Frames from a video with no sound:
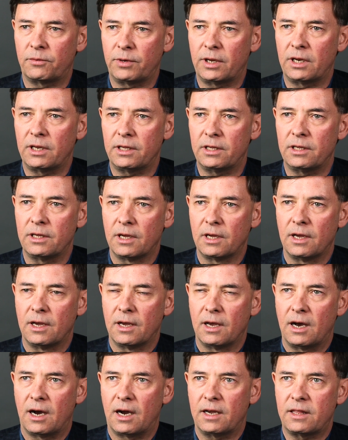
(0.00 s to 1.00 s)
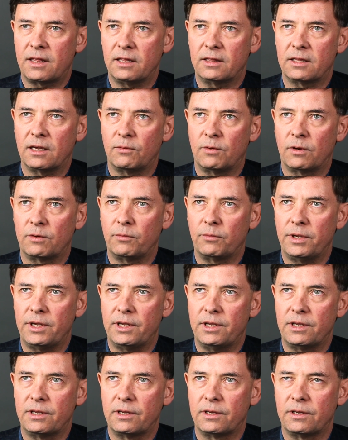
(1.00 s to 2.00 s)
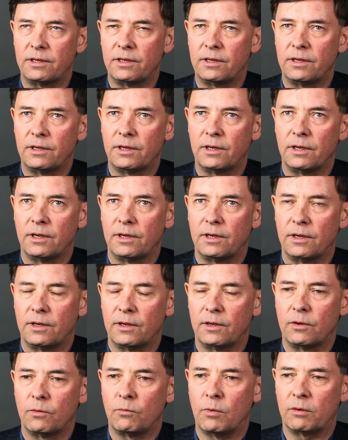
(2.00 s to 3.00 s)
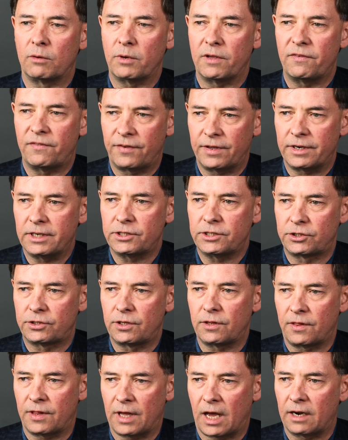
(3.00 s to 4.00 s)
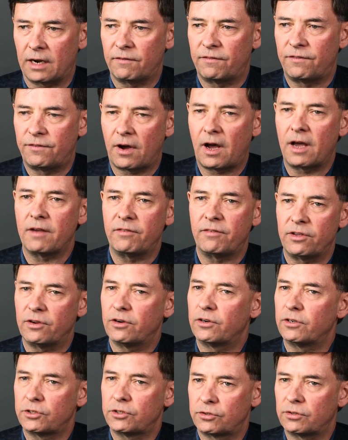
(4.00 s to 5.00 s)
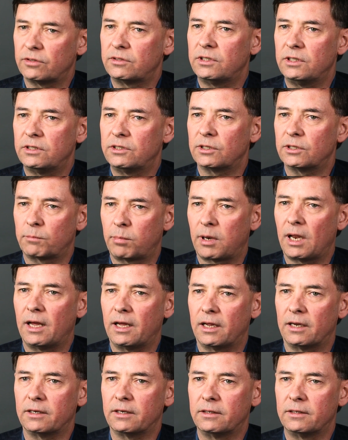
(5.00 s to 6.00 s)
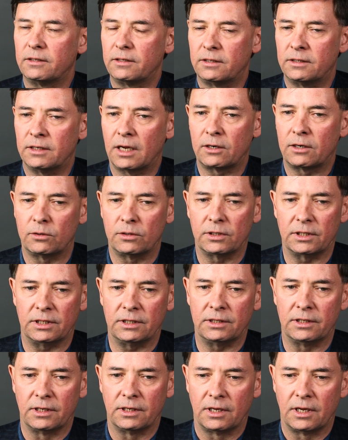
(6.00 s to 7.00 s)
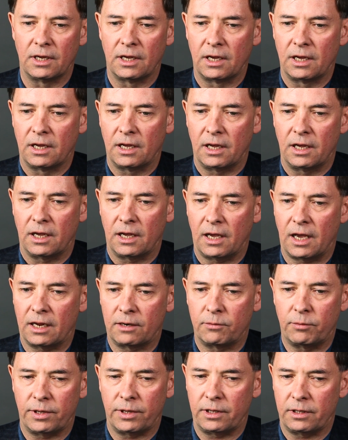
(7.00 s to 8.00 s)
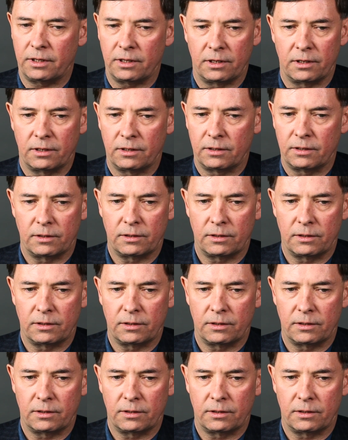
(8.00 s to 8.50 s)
really, I think that when we finished that 5-year strategic plan, not only had we,